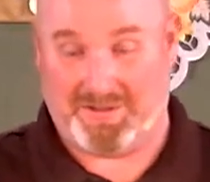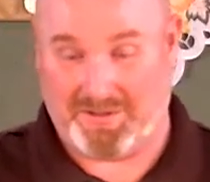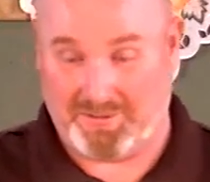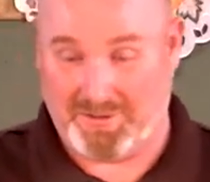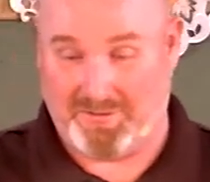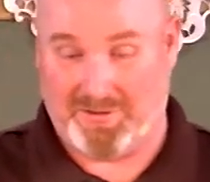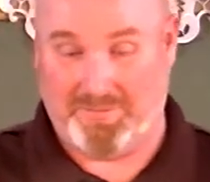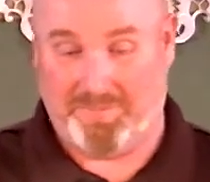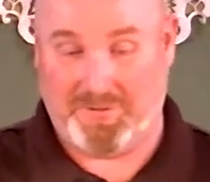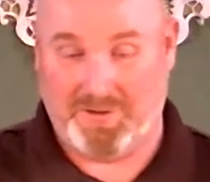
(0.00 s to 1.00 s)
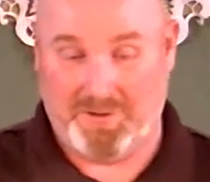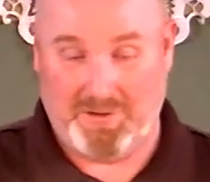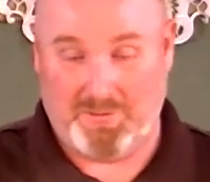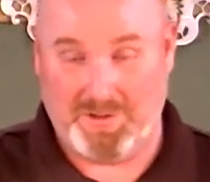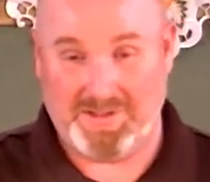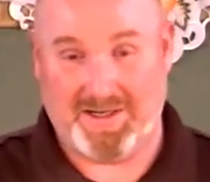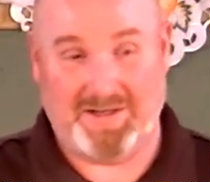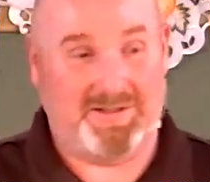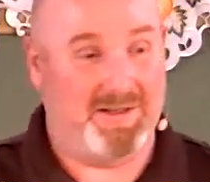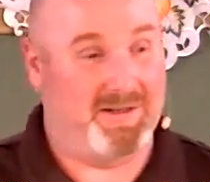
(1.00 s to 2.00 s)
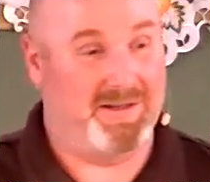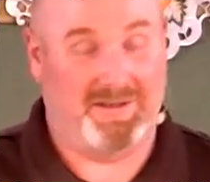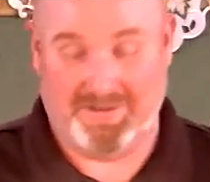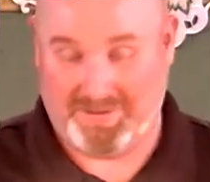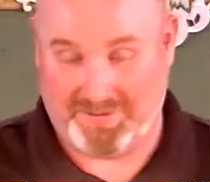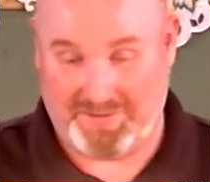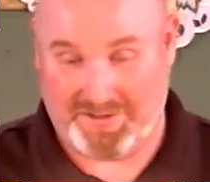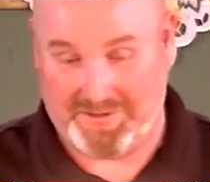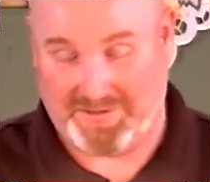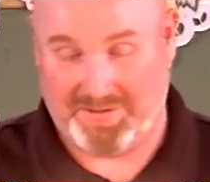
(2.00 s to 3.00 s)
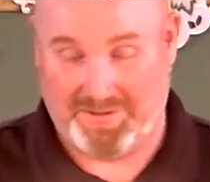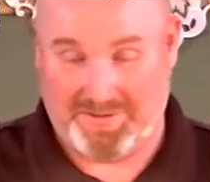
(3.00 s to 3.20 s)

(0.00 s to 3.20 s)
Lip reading: 3 of them? What is the identity of these